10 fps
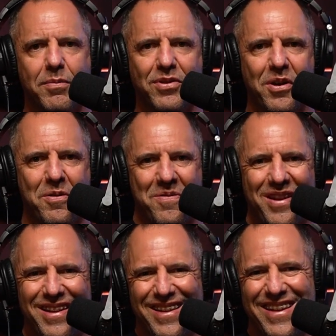So
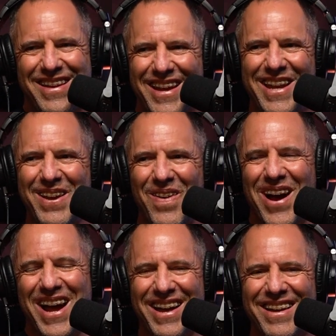
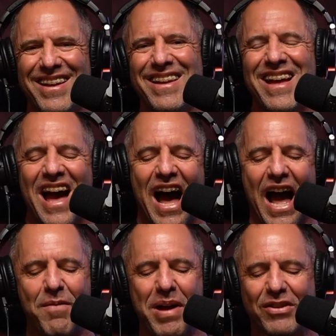anyway,
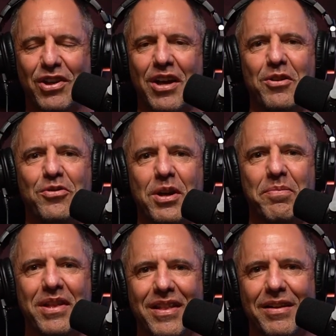I'm actually going to do
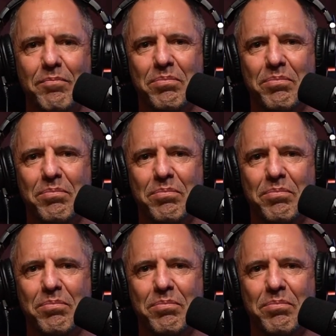something that,